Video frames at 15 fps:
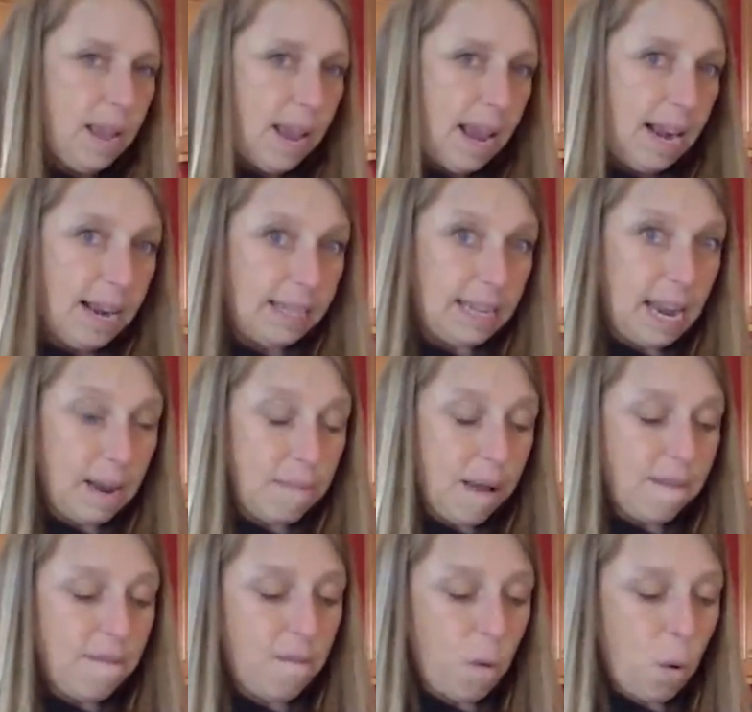And I take my
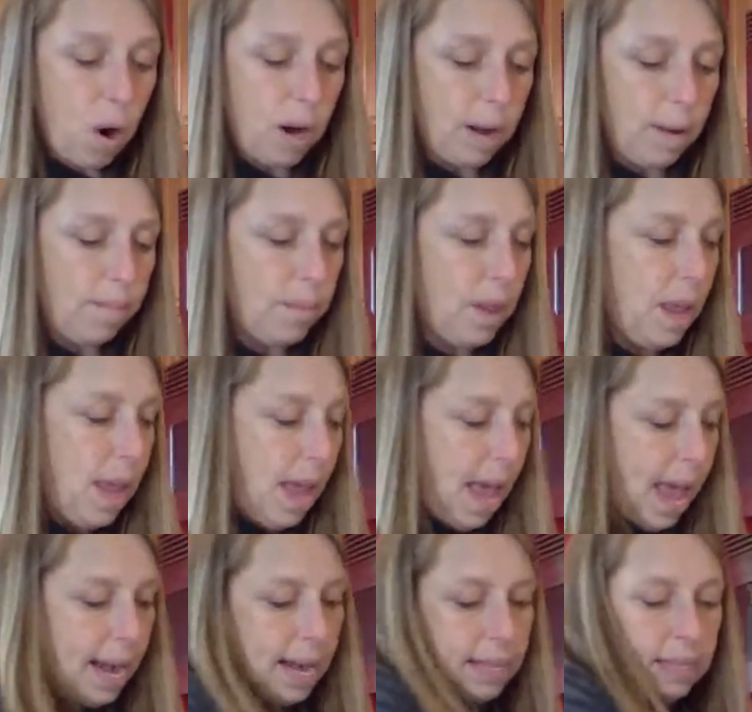fork
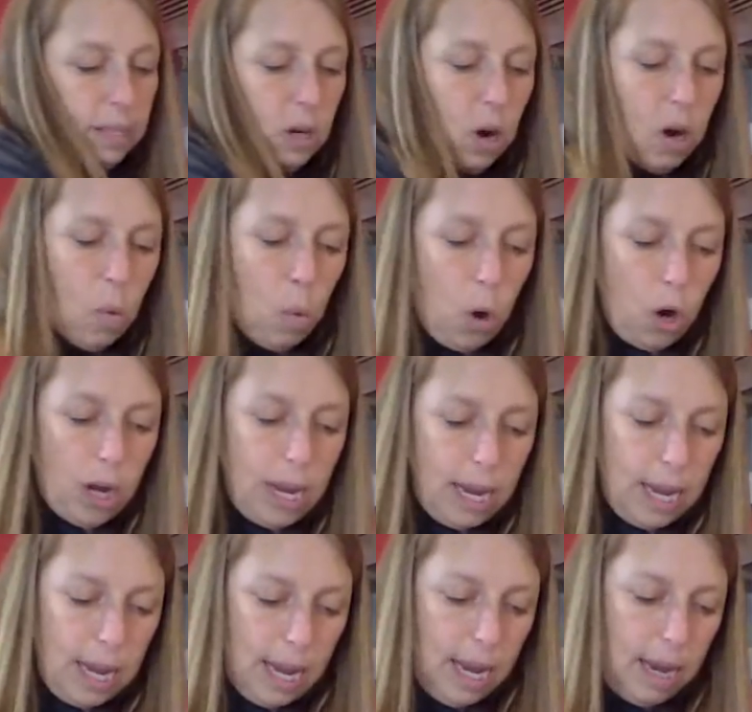and I start
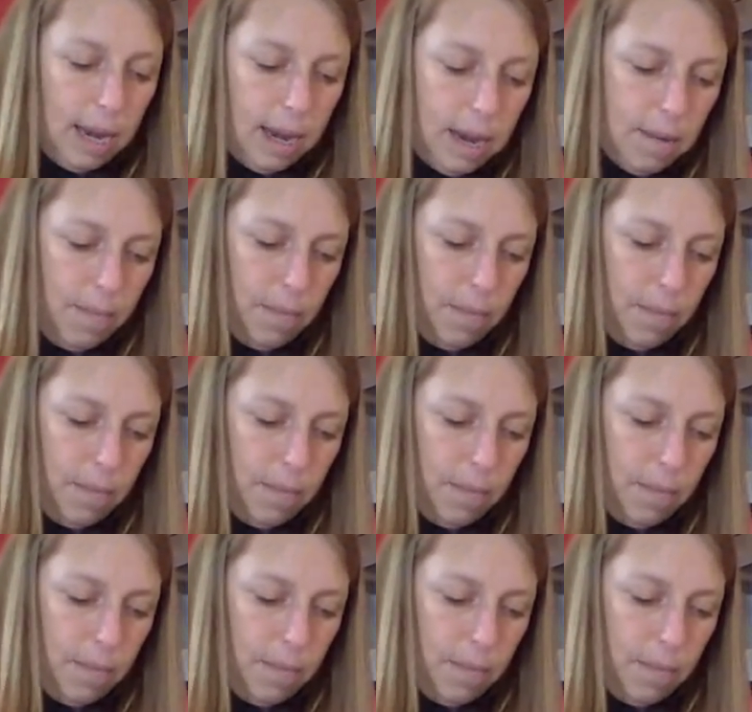working in